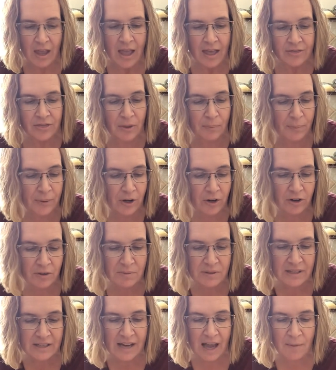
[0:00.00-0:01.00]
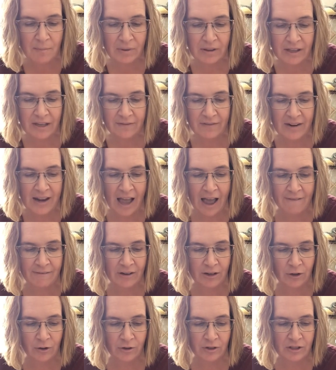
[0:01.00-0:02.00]
The Pilgrims did not believe in
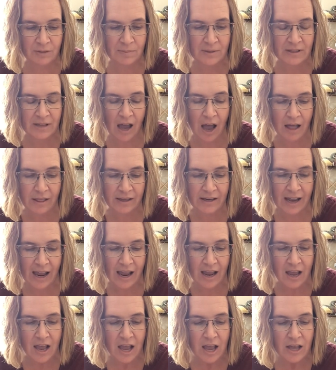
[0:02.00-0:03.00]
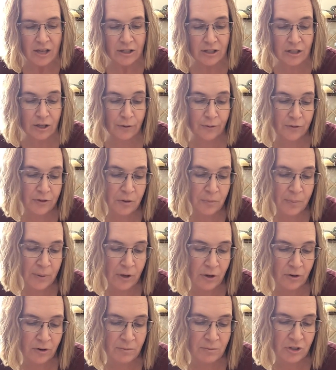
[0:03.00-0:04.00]
having a Christmas holiday, so for the
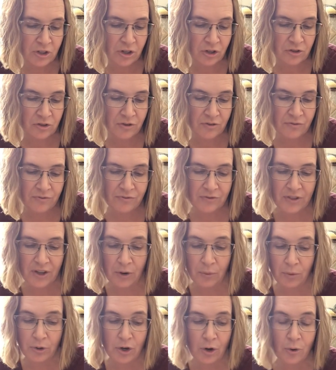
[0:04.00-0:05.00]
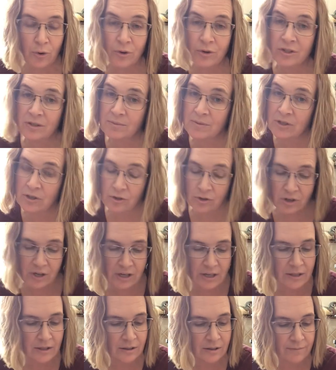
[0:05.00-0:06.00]
Pilgrim children, there were no Christmas
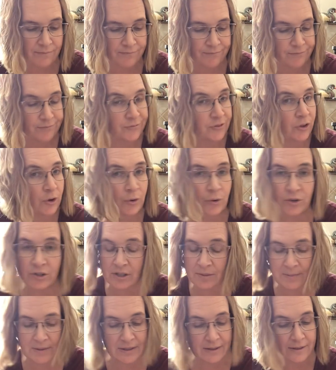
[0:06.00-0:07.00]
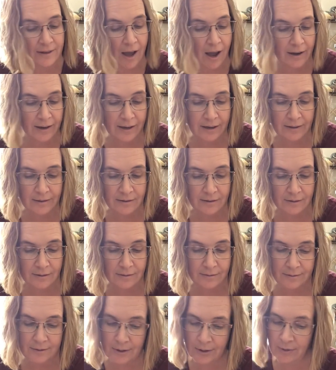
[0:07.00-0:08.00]
trees, no Christmas stockings,
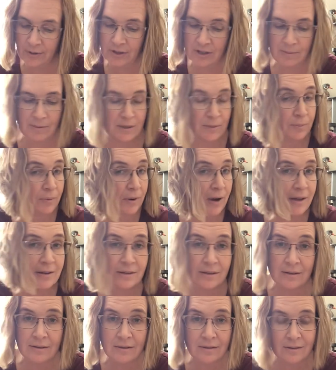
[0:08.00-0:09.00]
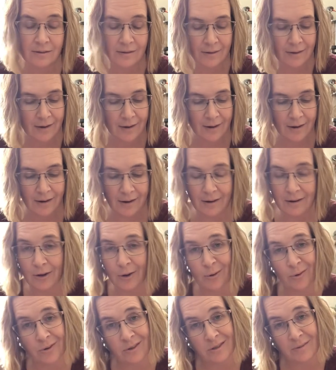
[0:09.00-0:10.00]
no Christmas presents, and
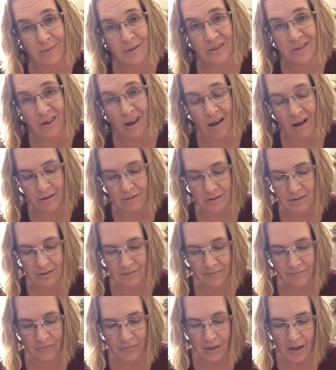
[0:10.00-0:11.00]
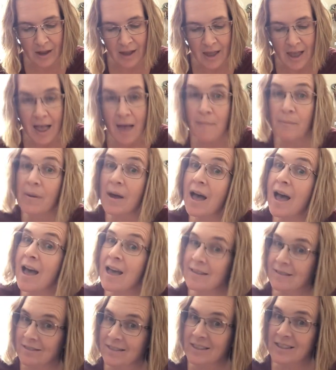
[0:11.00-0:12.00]
no Christmas songs. But
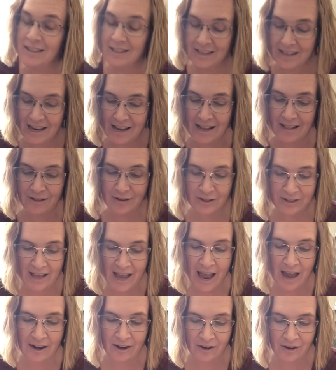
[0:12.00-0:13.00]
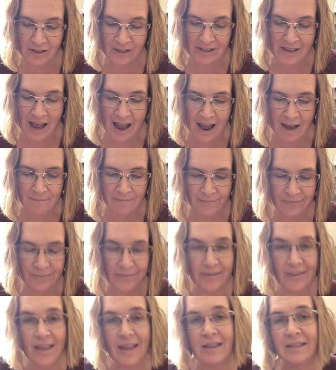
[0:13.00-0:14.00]
the sailors had a good time.
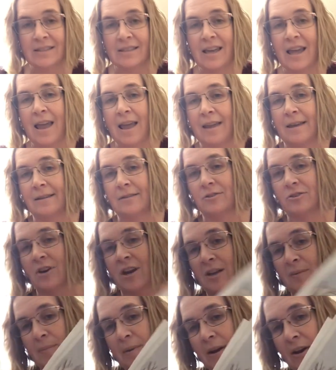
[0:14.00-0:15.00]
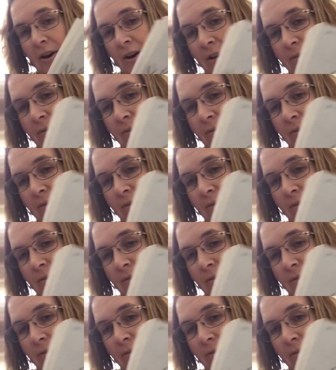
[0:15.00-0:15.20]
They sang and drank beer.